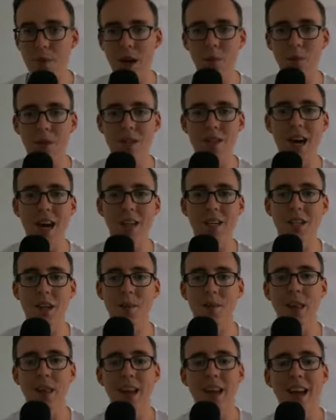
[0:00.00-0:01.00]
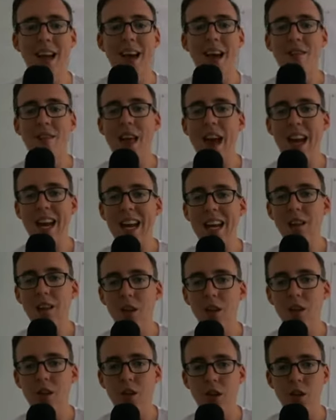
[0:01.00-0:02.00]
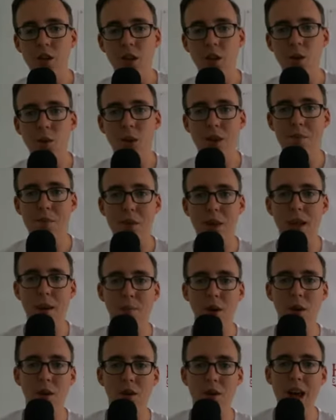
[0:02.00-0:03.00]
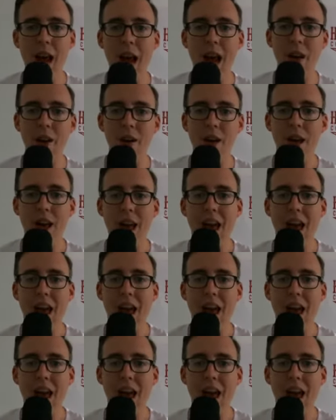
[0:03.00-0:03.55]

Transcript: but it was not something that he looked to do when the play broke down,